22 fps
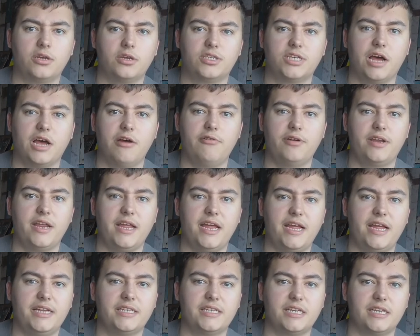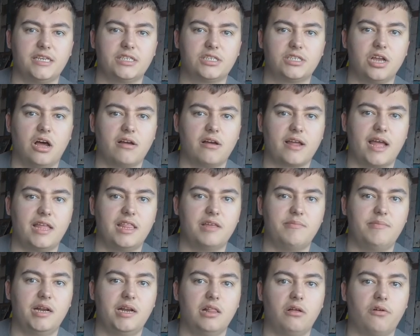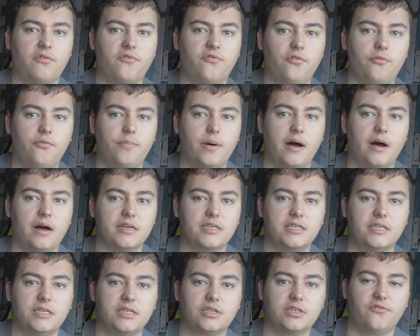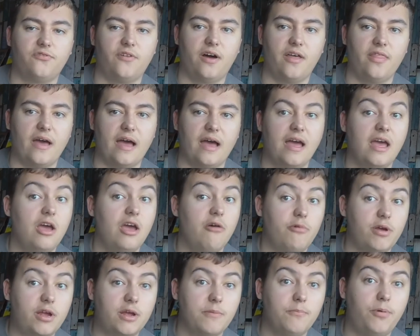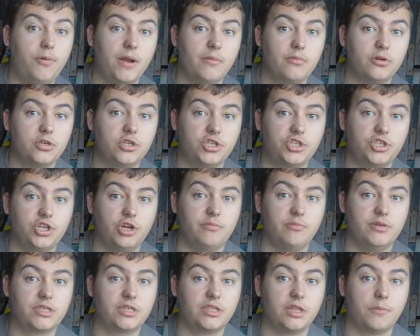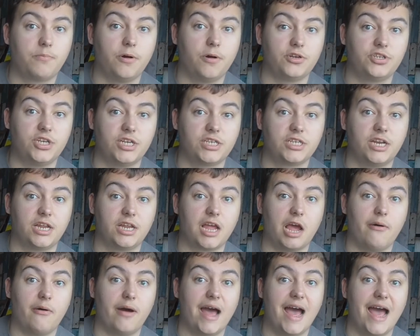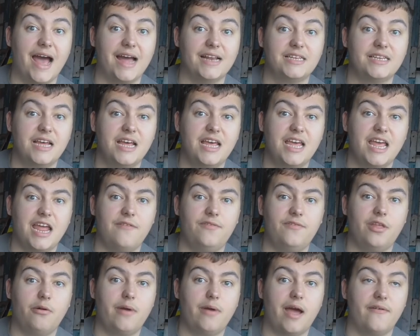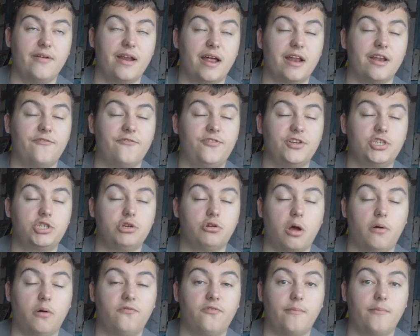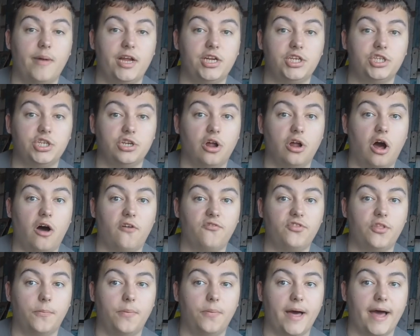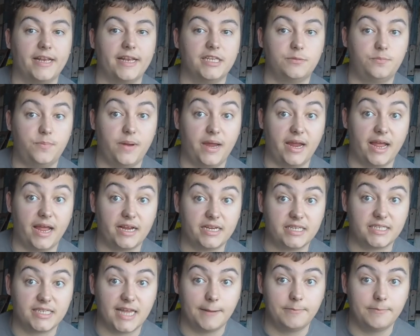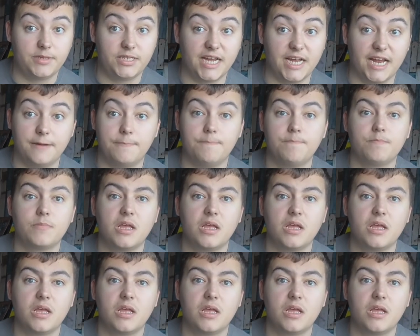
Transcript: on Toadie's and start getting them in the log flume parts and stuff like that, we can pretty much assume it's, the project's going to go ahead, even though we haven't had official confirmation of the plans being accepted.